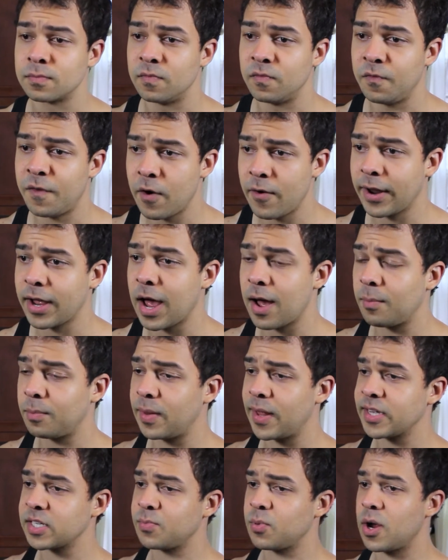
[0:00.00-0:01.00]
Very
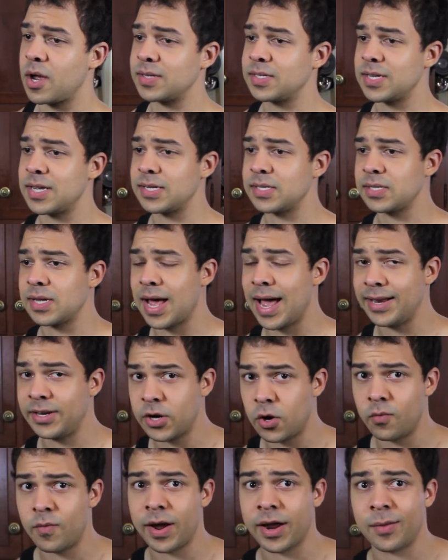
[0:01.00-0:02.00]
complex process, I
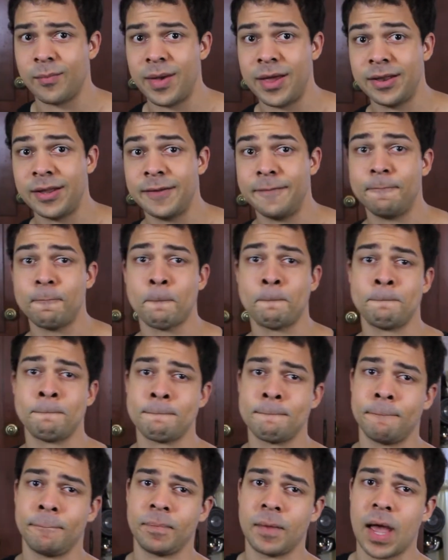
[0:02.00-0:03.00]
don't recommend it.
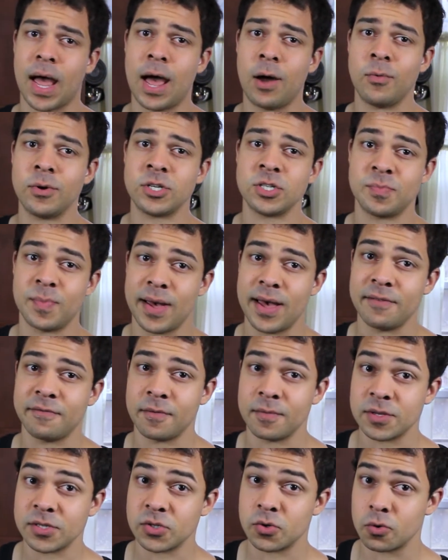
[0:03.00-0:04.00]
I would just buy it
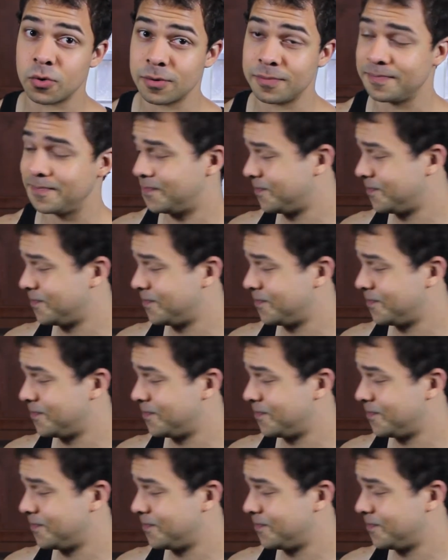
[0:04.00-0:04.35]
from the store.